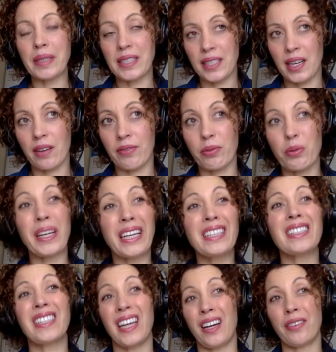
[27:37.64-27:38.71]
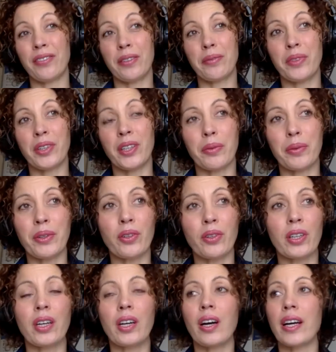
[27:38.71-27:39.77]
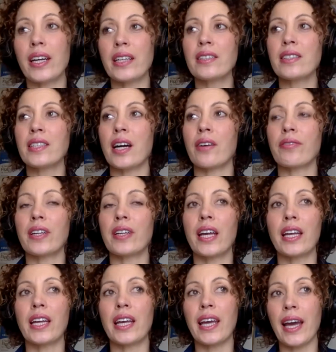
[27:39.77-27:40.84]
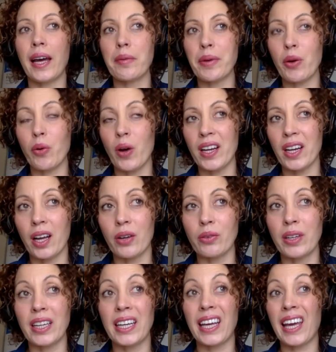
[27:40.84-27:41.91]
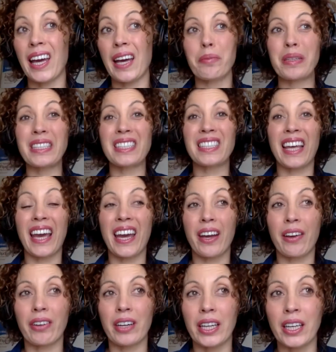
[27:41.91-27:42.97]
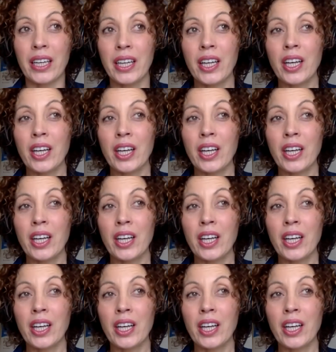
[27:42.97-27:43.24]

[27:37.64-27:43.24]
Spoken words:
tough. Well, it is tough. We're not going to lie, it is tough, and it can be quite lonely, and it can be scary.